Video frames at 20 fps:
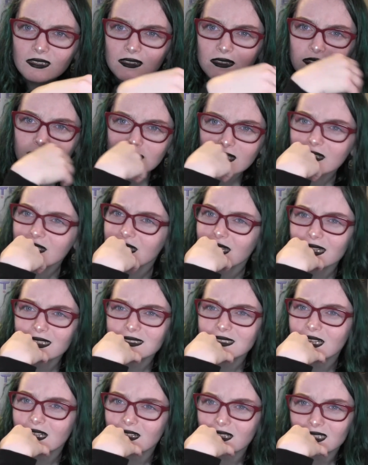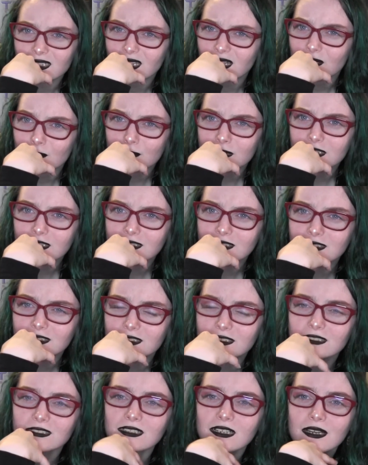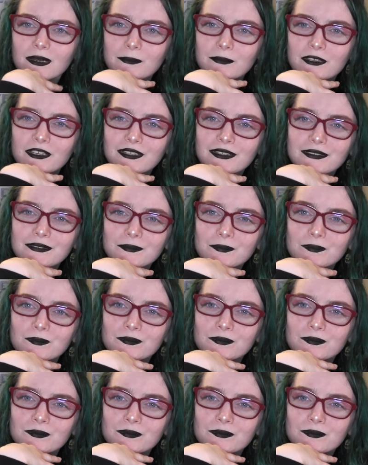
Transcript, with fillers: they're not that Teletubbies. I'm not...